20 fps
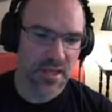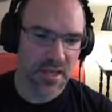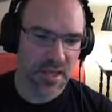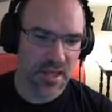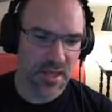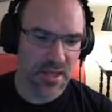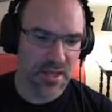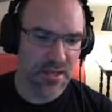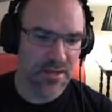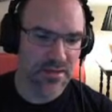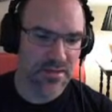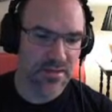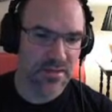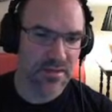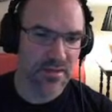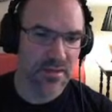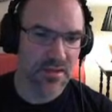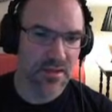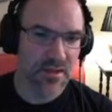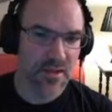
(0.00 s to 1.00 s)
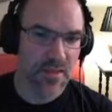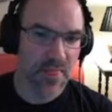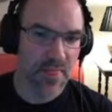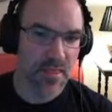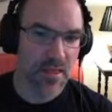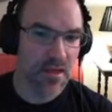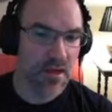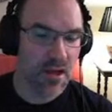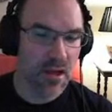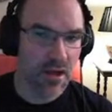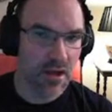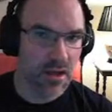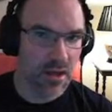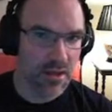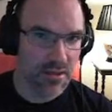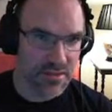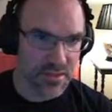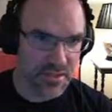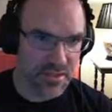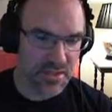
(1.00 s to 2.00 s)
And
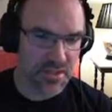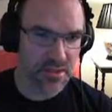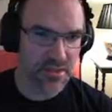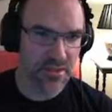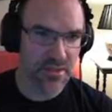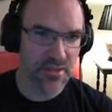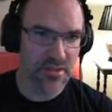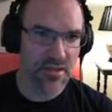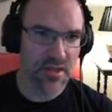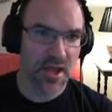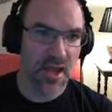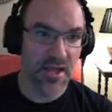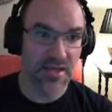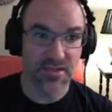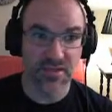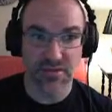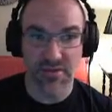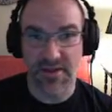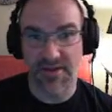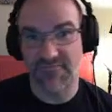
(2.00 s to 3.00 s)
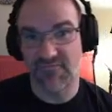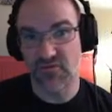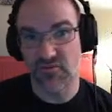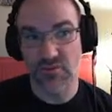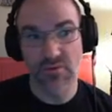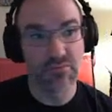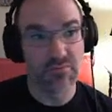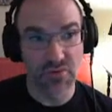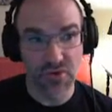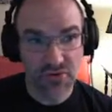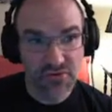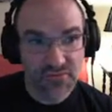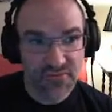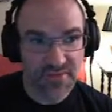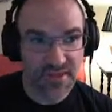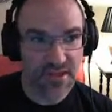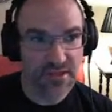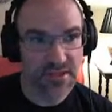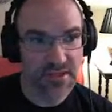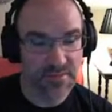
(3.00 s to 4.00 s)
additionally, I don't have to remove
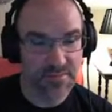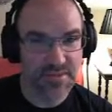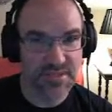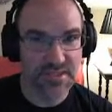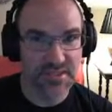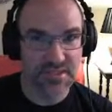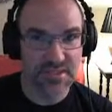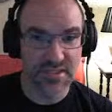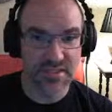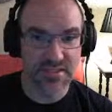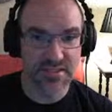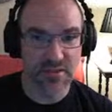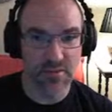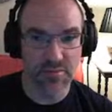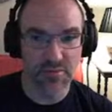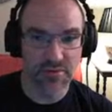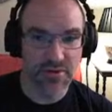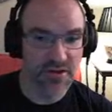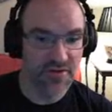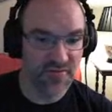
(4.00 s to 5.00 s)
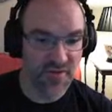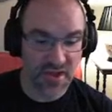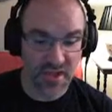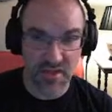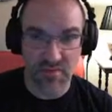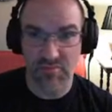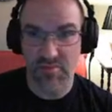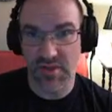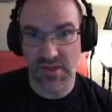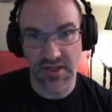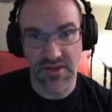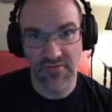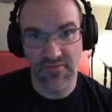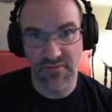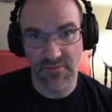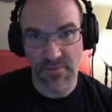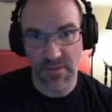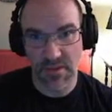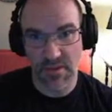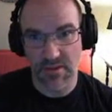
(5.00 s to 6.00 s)
that game scene test helper. If I hit play
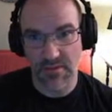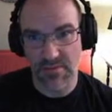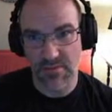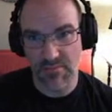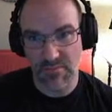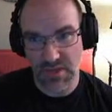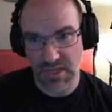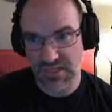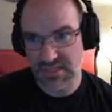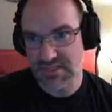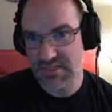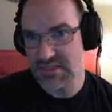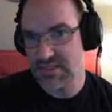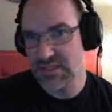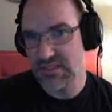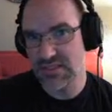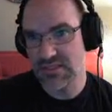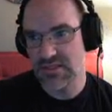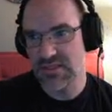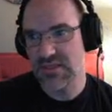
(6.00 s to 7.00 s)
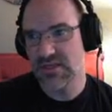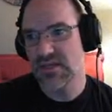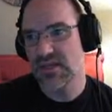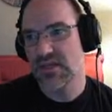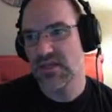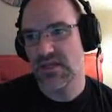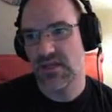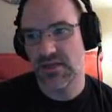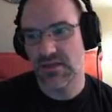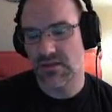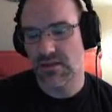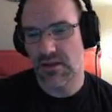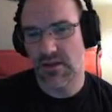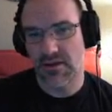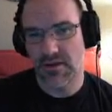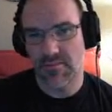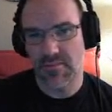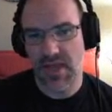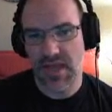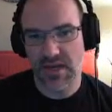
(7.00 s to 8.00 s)
from the main scene, it'll
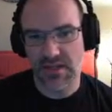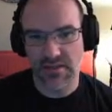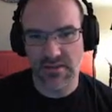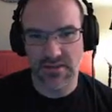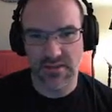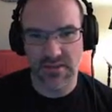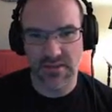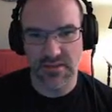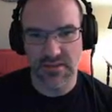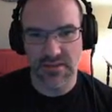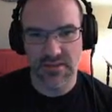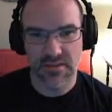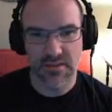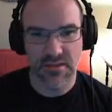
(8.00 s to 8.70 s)
automatically